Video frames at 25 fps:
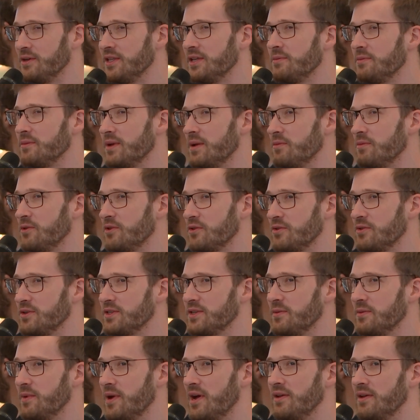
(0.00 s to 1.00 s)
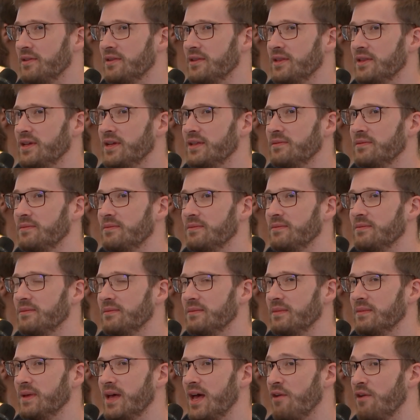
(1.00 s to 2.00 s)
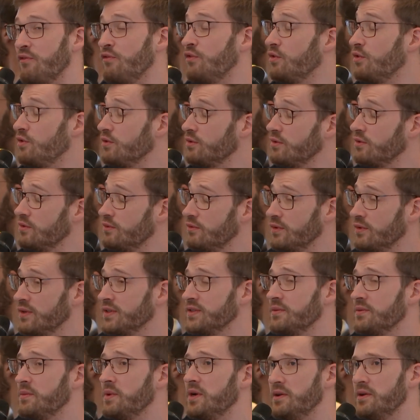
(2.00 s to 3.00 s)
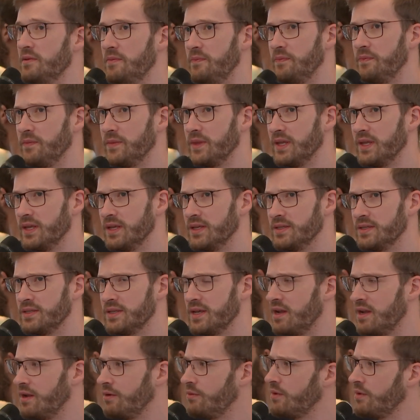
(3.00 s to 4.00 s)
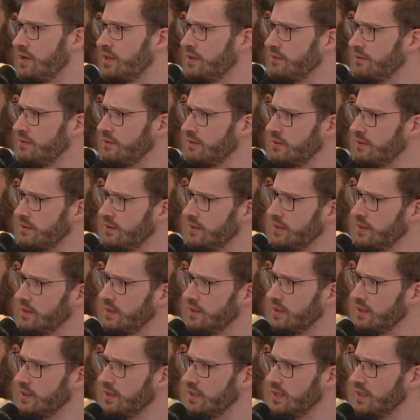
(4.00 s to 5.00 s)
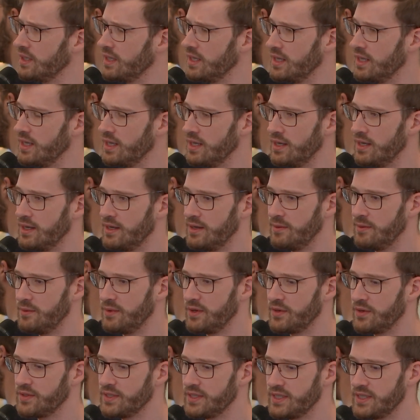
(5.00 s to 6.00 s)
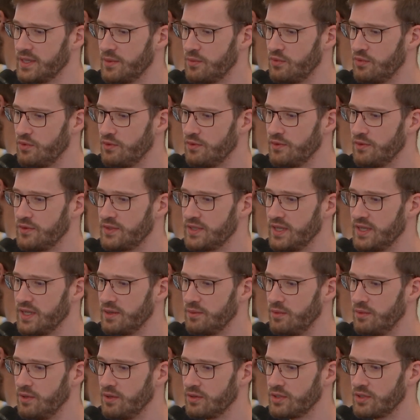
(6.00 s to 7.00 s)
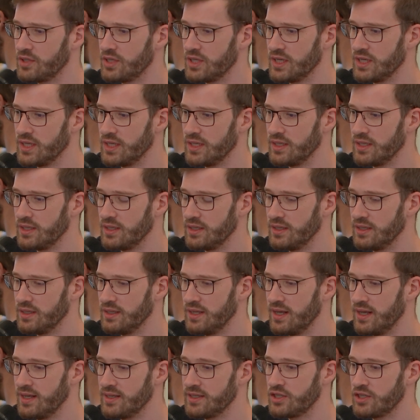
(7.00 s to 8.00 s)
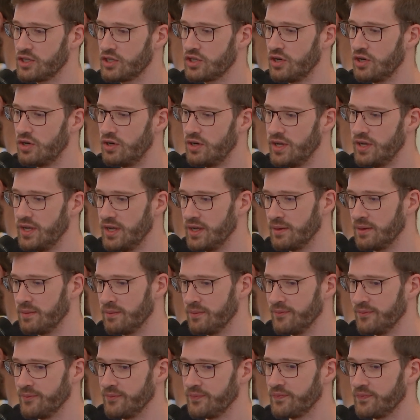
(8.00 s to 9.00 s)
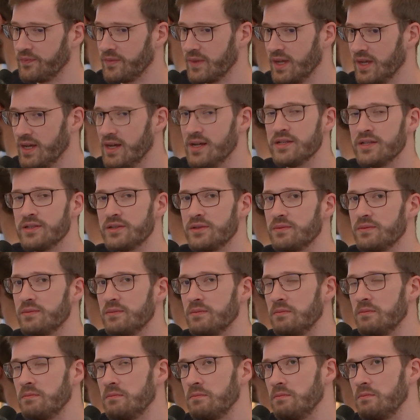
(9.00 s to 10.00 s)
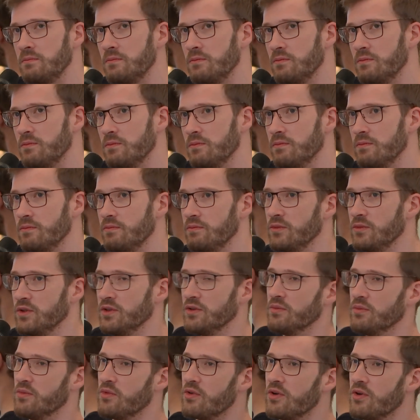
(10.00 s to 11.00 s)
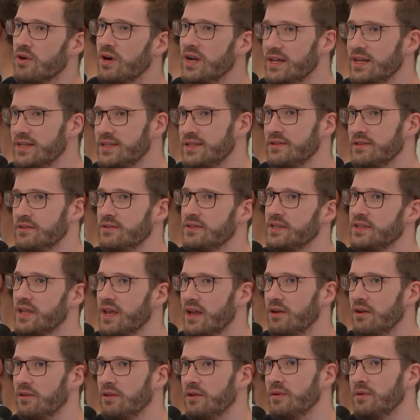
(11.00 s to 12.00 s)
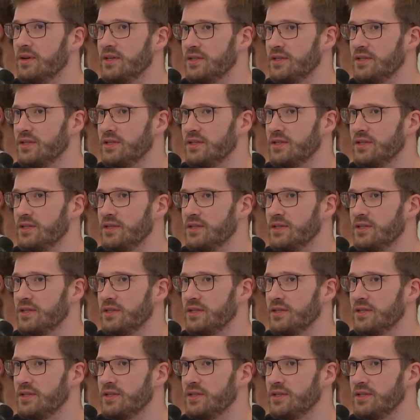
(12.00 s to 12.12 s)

I'm curious about and that I've heard good things about is Elrond, because it's a proof-of-stake blockchain that's sharding as more or less in the style that was